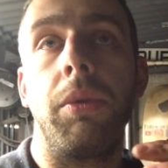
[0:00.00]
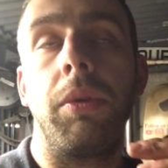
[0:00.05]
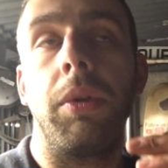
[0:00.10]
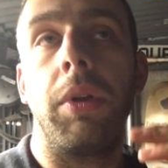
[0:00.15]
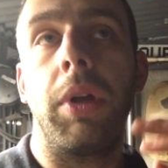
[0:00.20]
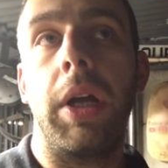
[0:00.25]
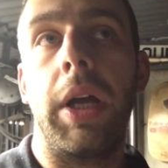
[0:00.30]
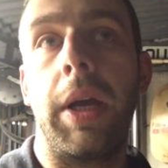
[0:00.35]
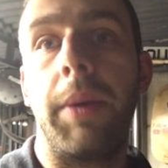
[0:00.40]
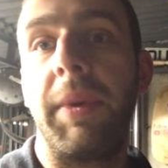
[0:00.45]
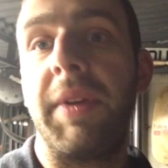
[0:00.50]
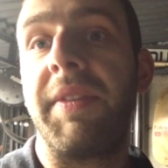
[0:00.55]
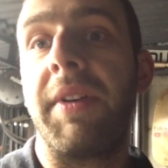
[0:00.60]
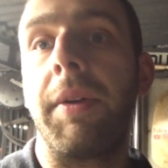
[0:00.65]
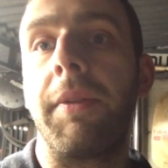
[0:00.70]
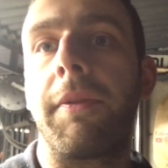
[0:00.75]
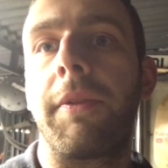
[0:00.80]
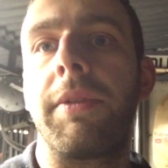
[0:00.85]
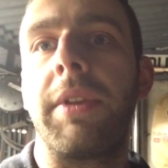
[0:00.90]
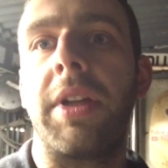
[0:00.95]
if
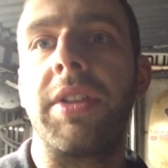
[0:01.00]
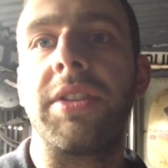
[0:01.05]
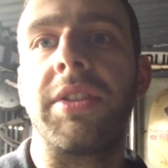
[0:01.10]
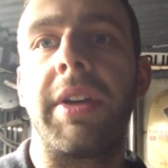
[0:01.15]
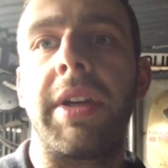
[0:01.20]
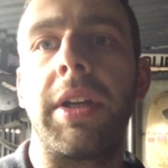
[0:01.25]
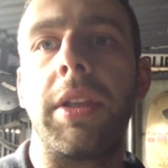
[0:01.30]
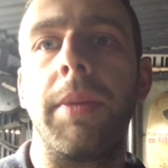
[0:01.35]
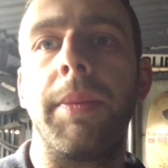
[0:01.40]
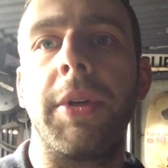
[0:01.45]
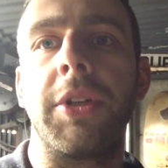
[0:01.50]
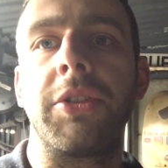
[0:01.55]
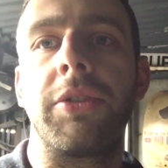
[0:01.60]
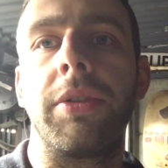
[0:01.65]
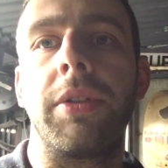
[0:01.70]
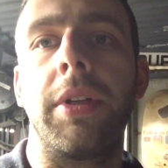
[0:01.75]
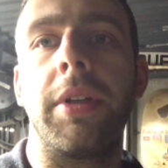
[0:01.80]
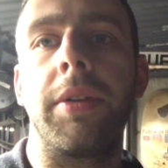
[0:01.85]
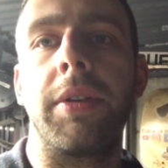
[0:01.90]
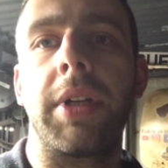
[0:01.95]
I've done something on the
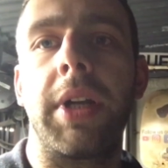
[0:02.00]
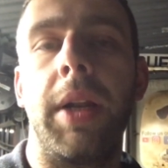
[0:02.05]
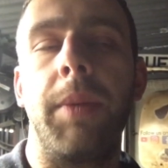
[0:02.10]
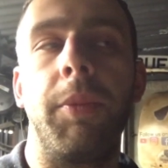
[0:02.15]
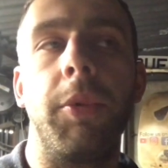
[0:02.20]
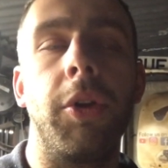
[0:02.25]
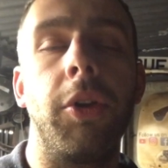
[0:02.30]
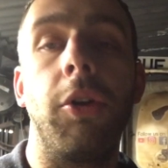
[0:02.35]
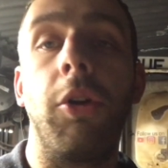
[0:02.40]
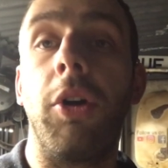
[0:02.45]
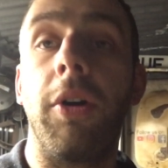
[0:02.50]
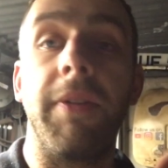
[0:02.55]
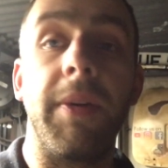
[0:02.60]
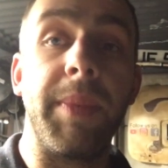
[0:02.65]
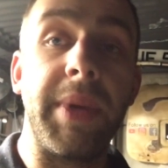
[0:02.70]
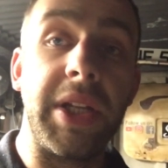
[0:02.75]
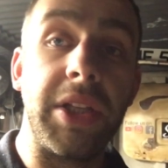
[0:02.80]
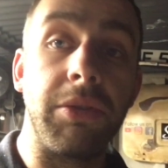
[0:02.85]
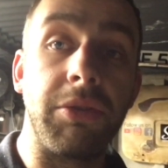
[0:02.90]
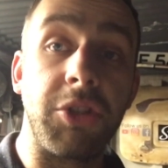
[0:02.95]
Budget Clubman, or if I've
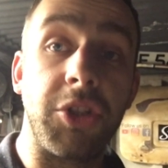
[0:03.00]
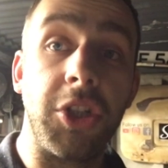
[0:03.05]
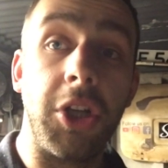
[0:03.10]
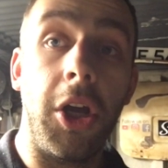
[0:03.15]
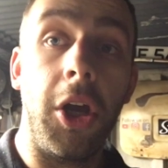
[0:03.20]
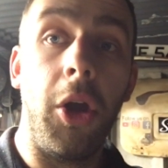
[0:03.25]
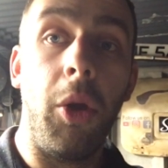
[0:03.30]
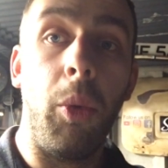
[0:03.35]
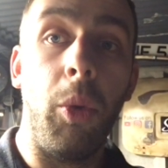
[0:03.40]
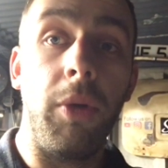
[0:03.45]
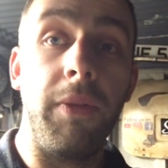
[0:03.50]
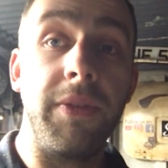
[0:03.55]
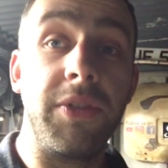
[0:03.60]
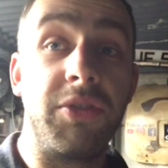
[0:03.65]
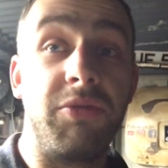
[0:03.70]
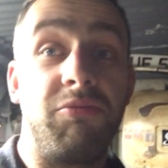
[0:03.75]
been to a show, or